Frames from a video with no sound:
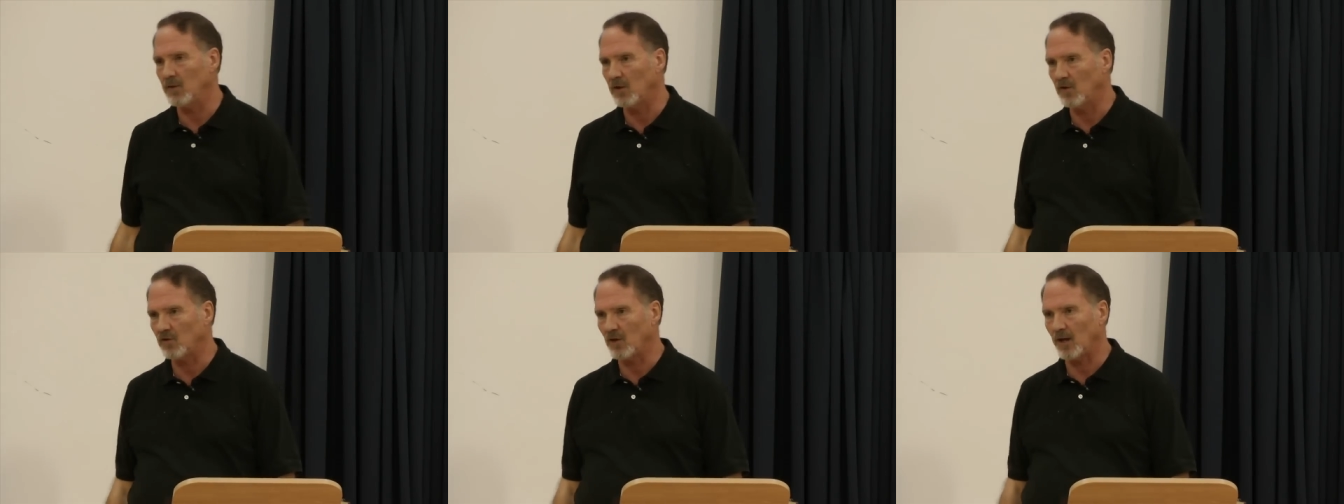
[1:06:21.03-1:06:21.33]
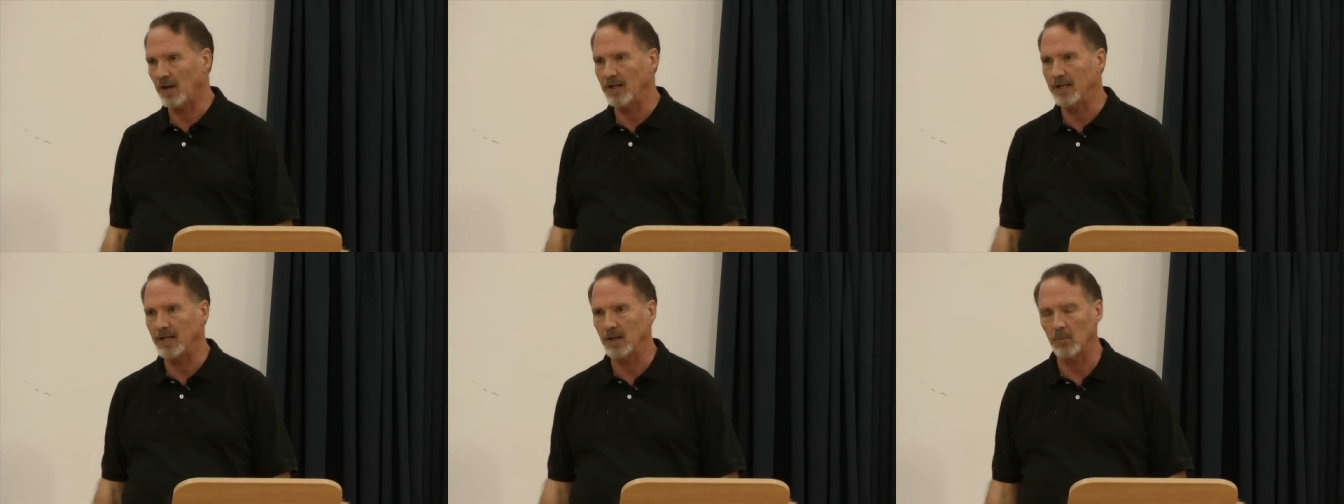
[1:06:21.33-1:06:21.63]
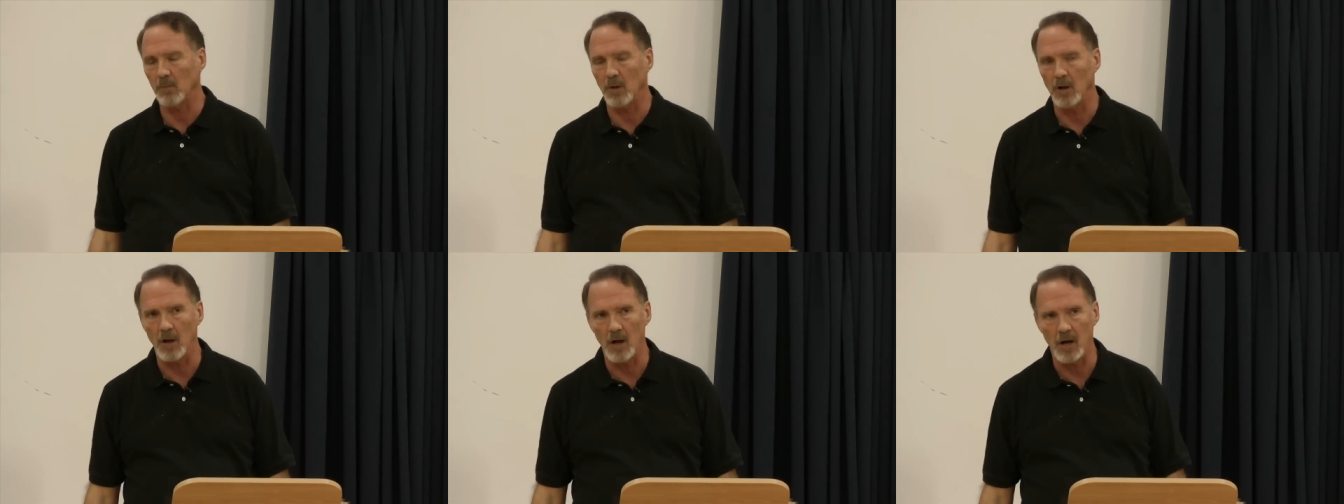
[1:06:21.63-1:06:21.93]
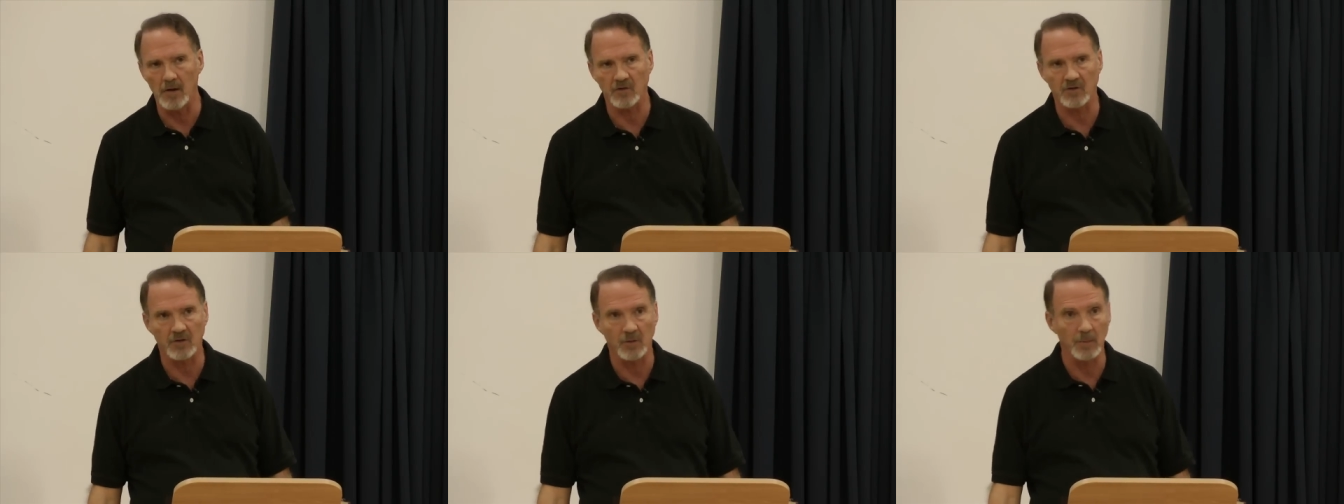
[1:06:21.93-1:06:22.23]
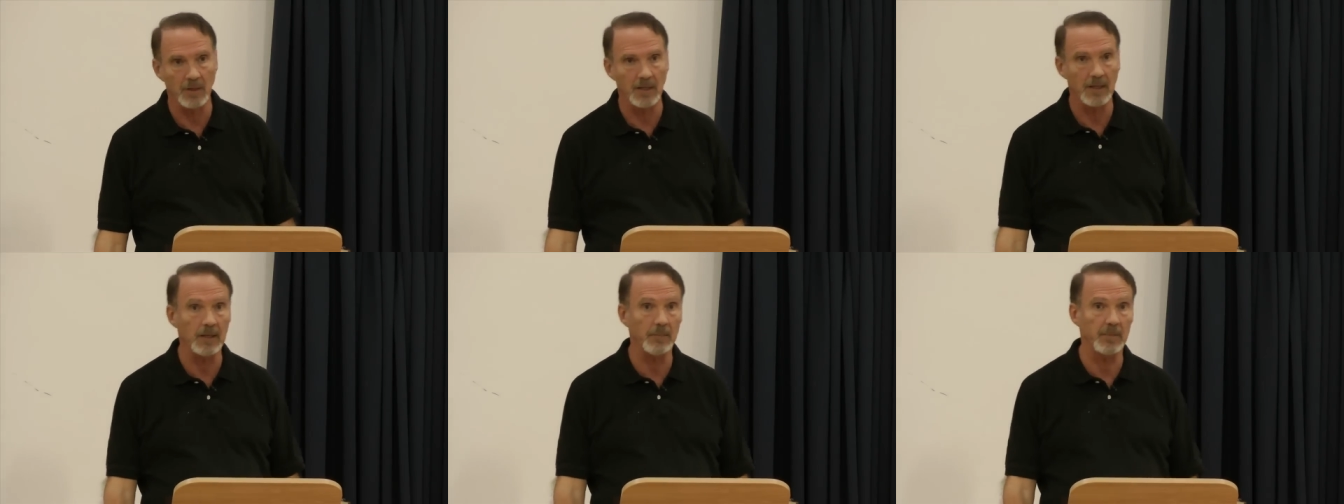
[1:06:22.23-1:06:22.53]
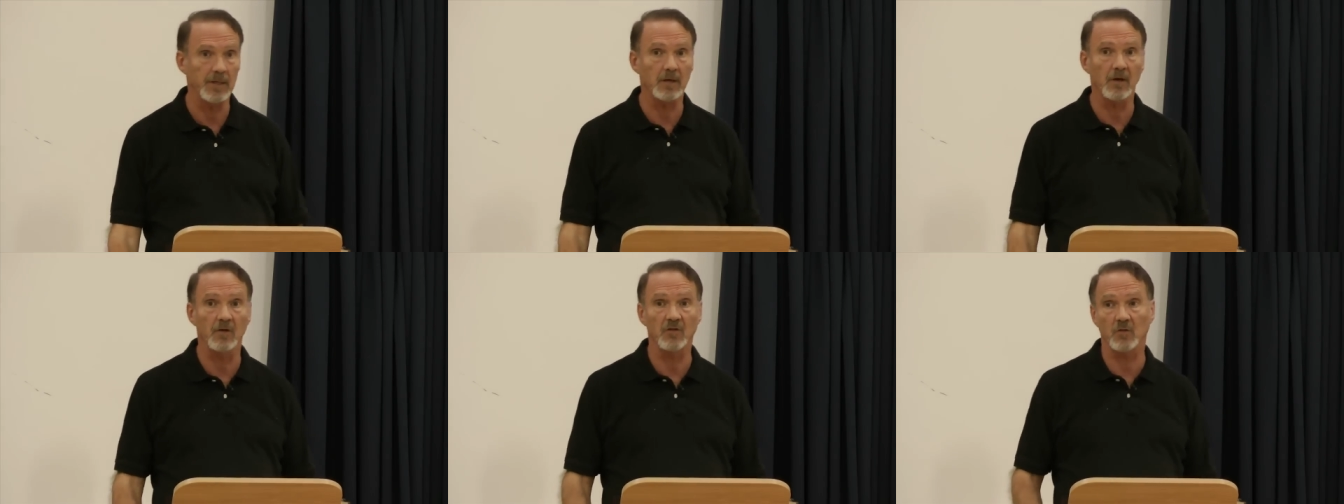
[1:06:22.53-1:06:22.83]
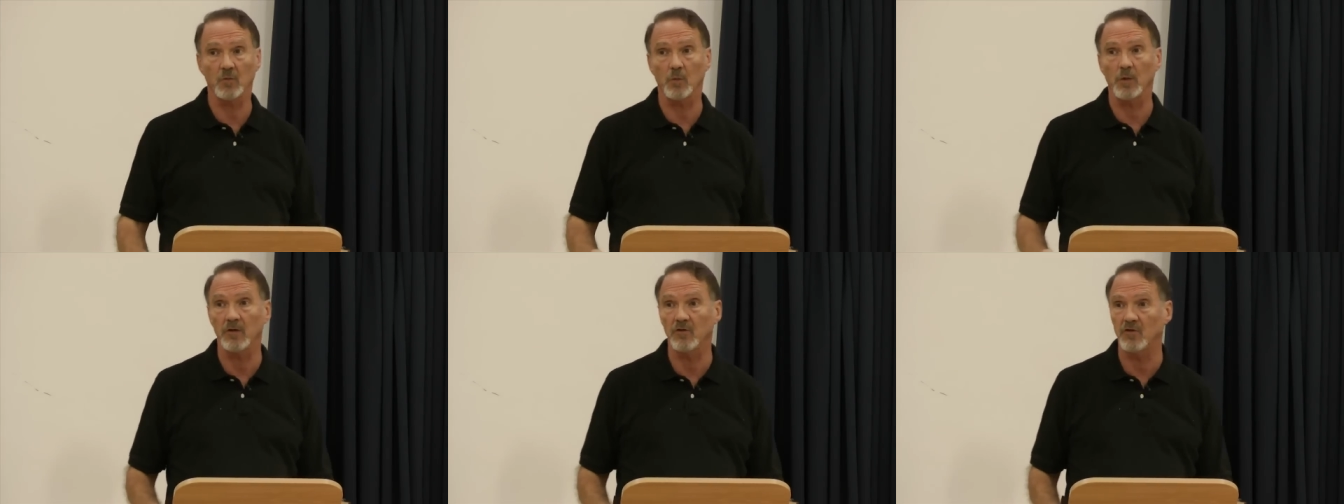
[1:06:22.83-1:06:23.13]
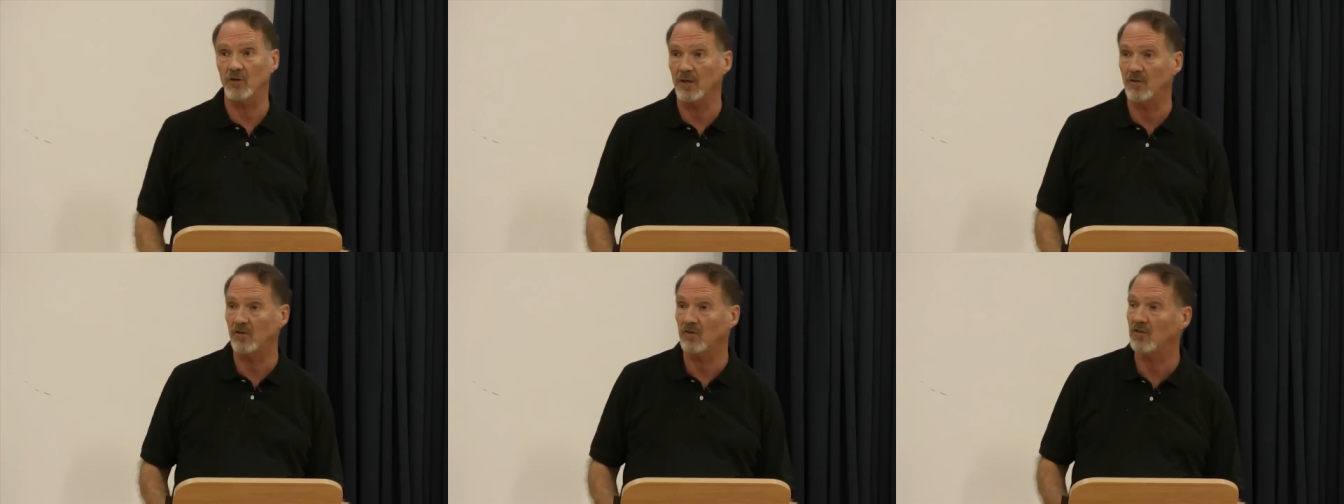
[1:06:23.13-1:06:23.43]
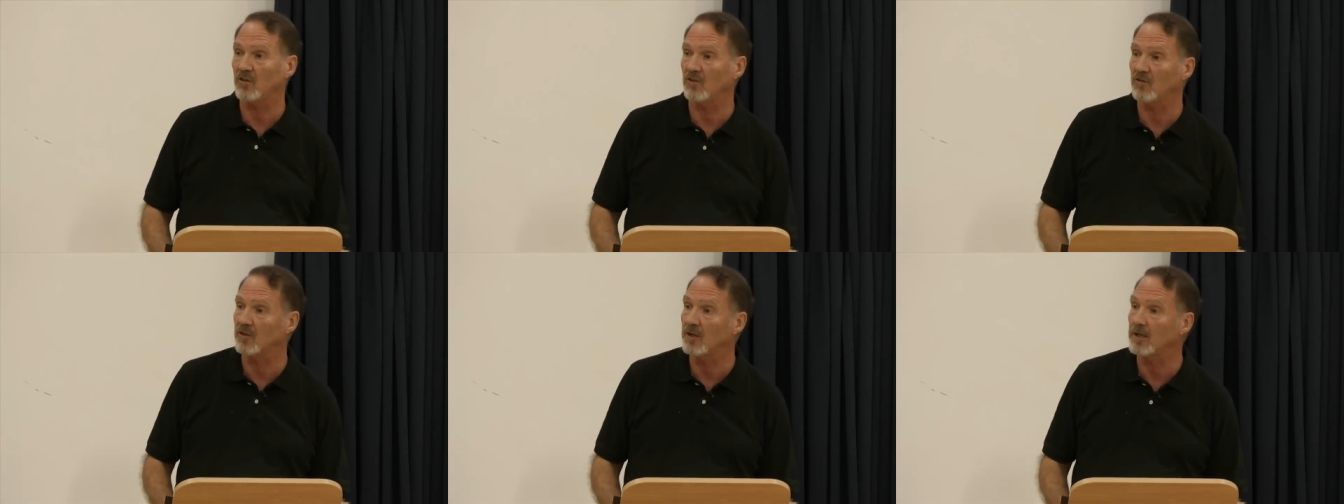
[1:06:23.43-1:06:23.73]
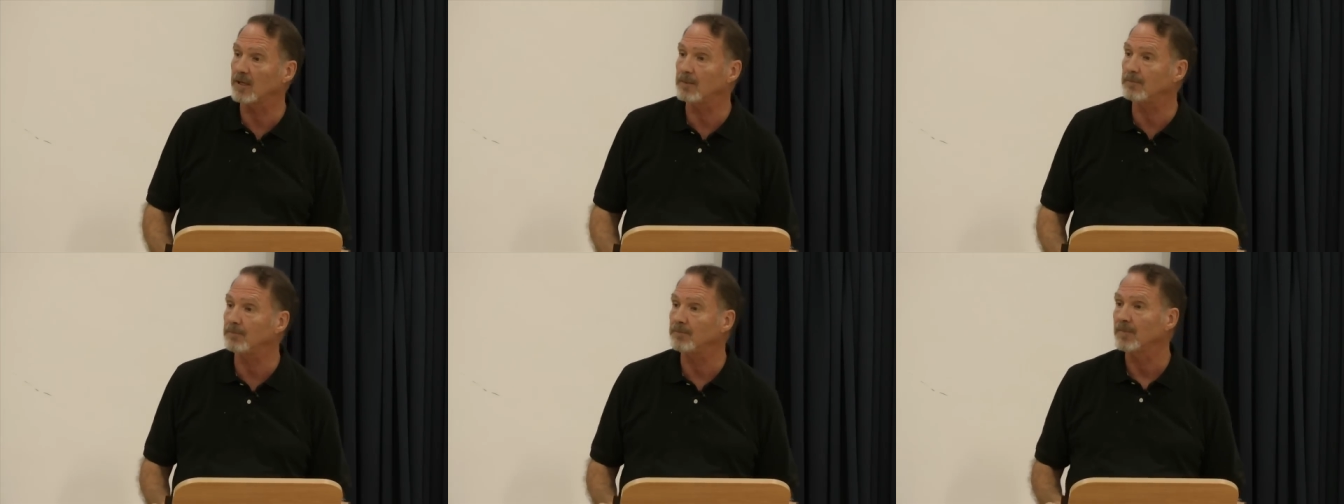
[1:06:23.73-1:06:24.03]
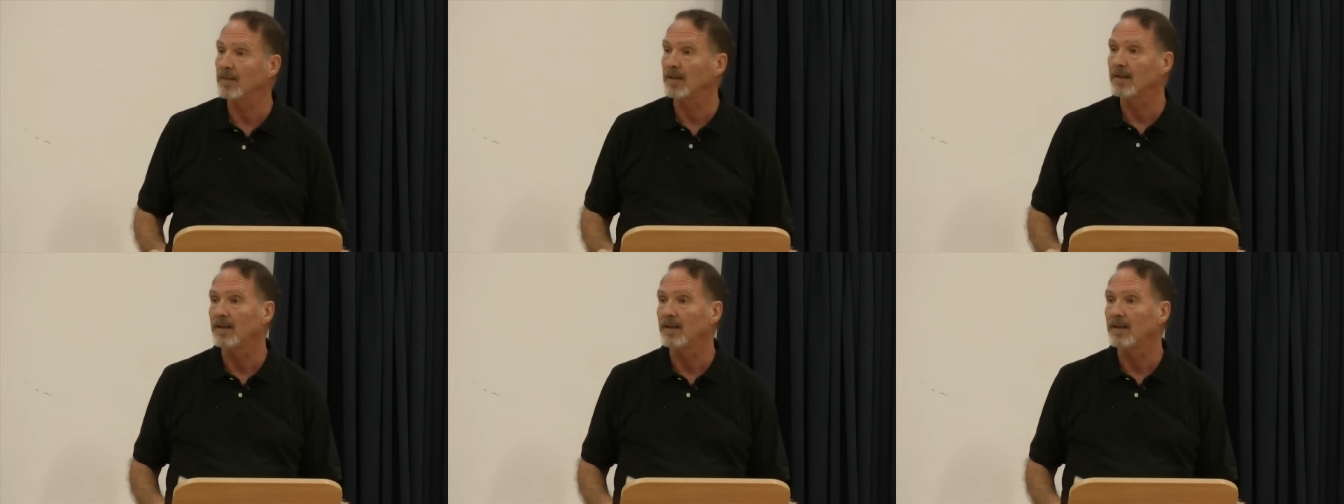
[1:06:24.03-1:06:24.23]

This healing belongs to me because of what Jesus has done.